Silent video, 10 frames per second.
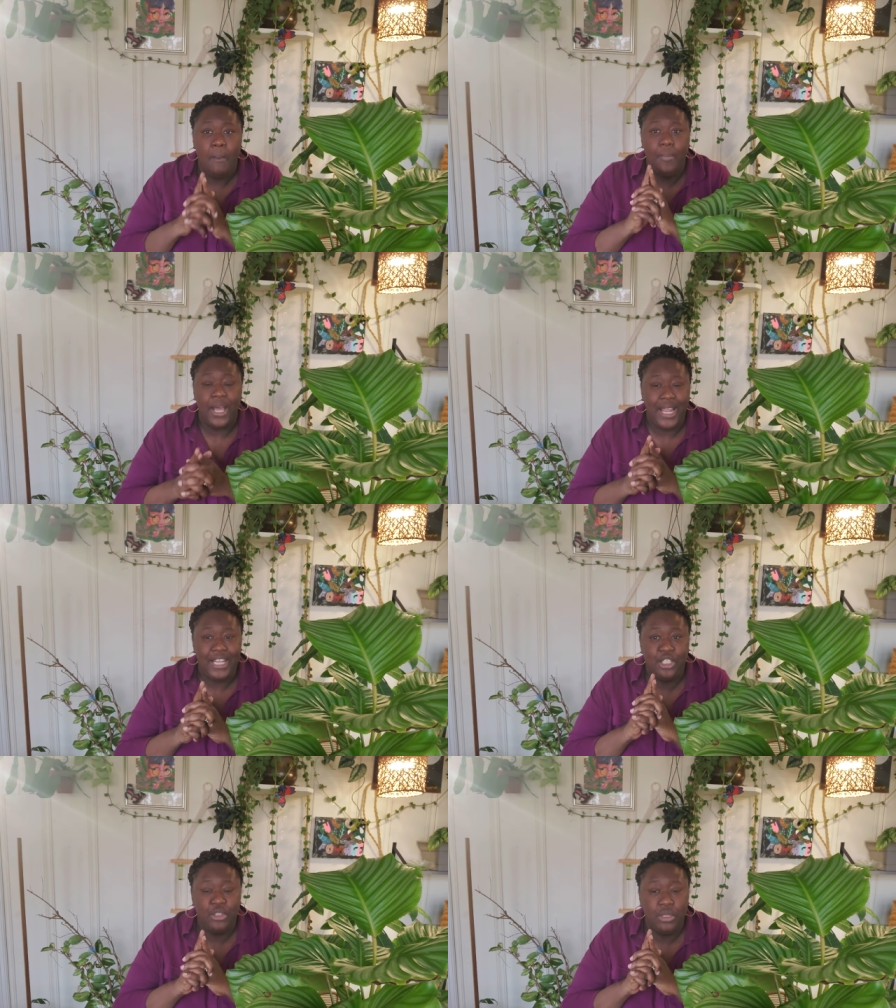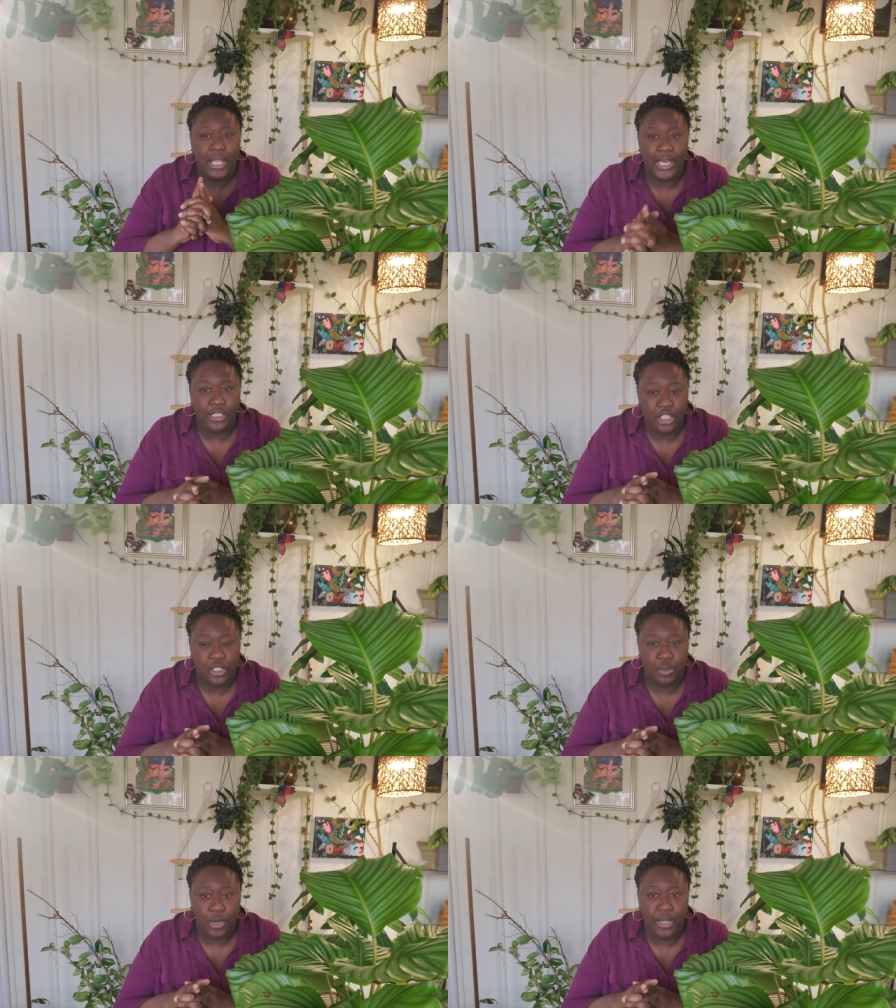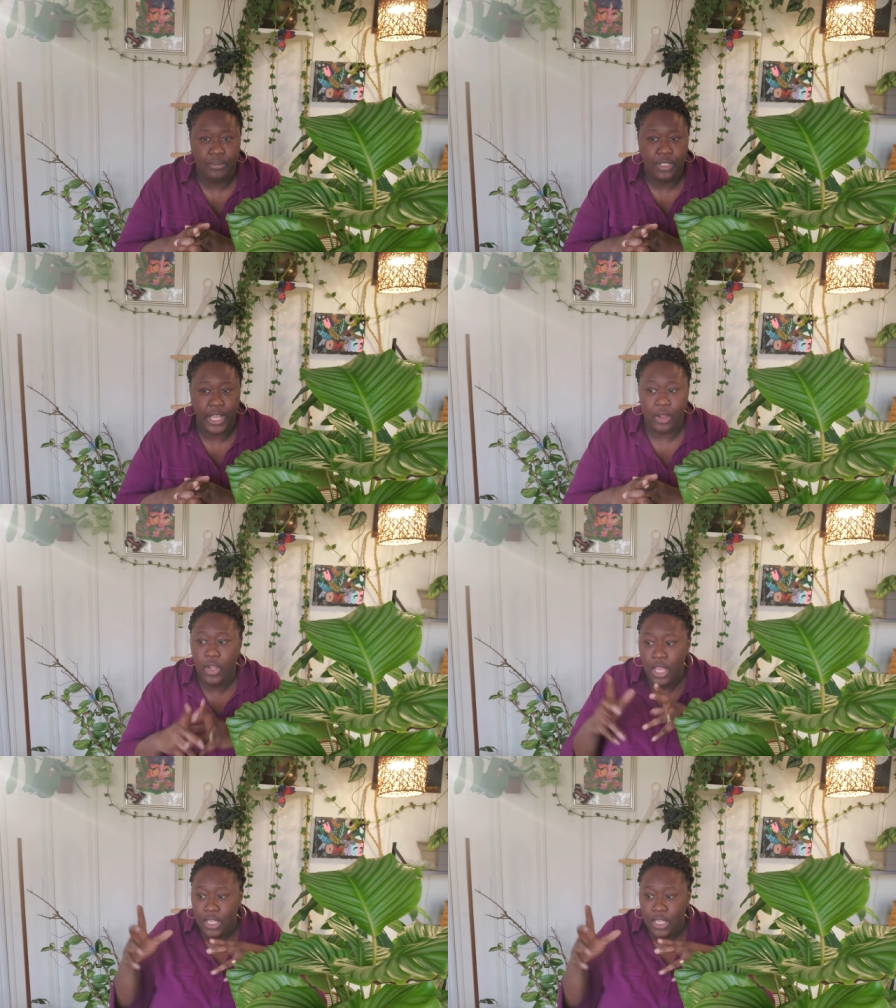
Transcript: But I do like to spray them down.